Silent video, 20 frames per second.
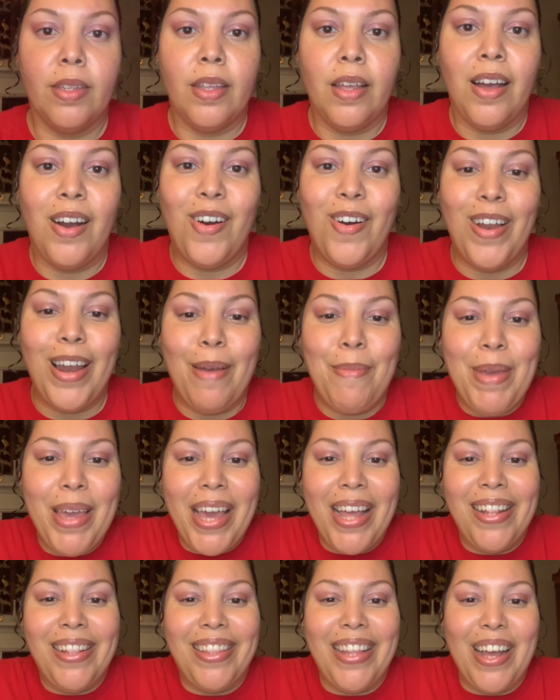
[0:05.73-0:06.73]
Hola mi
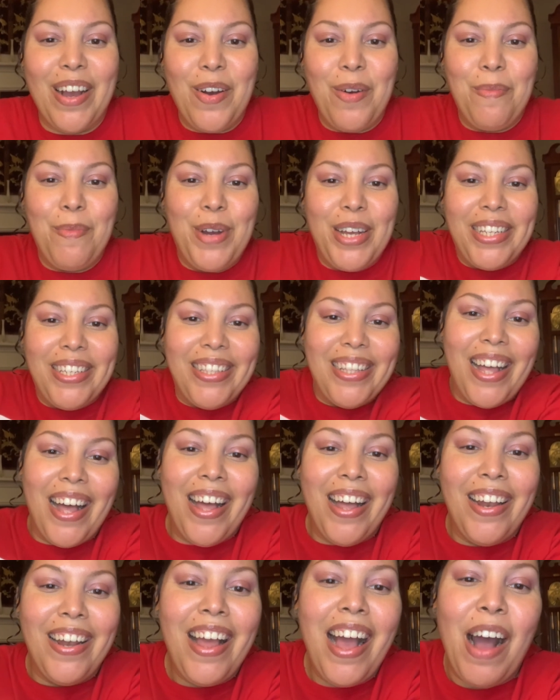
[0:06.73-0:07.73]
gente, ¿cómo
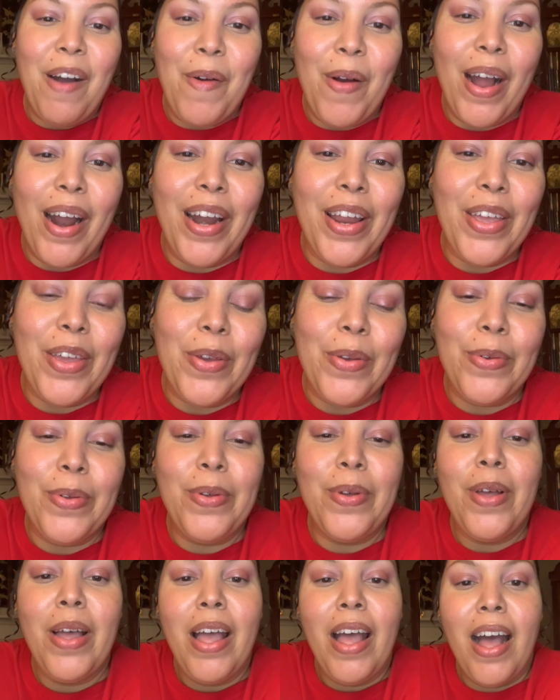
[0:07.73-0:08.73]
están? How are
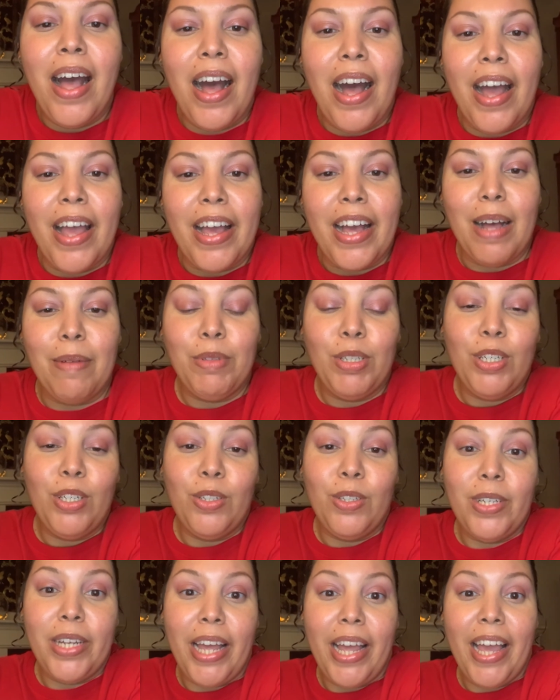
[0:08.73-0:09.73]
you? I come to you
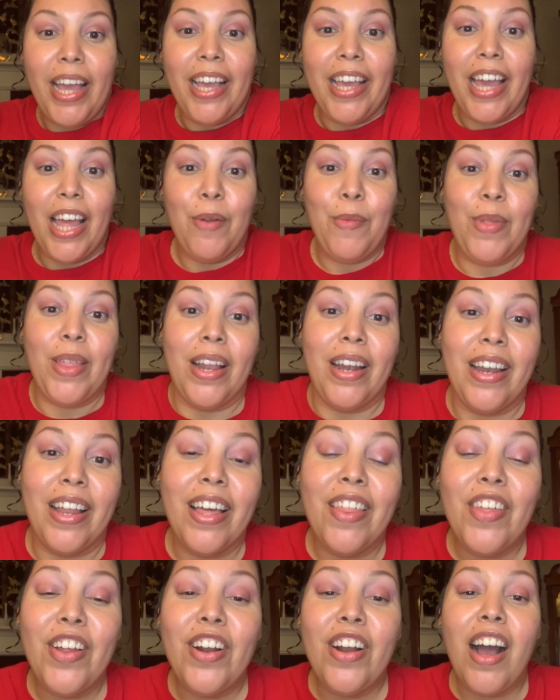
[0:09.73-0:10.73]
today again with
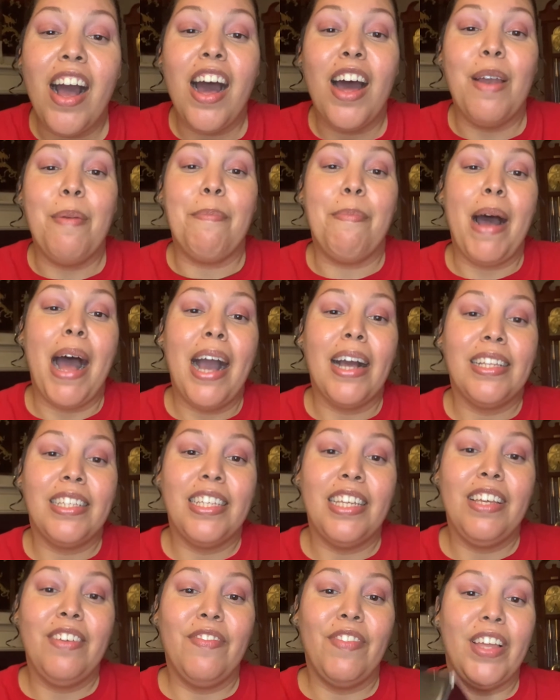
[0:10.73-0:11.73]
another
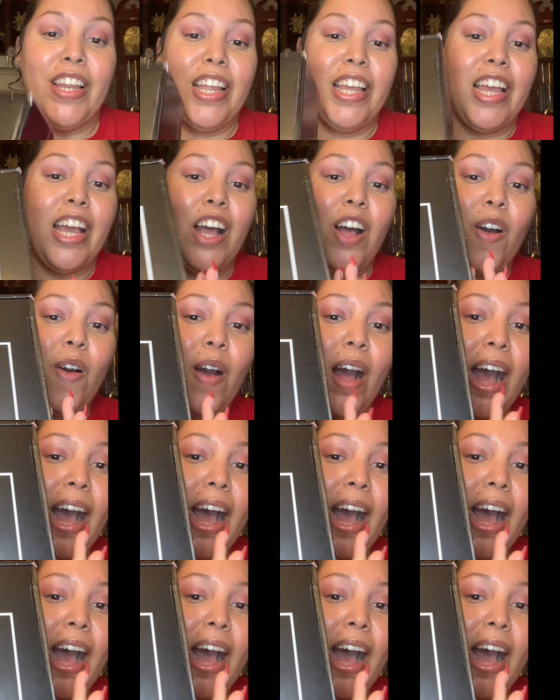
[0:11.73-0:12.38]
unboxing video.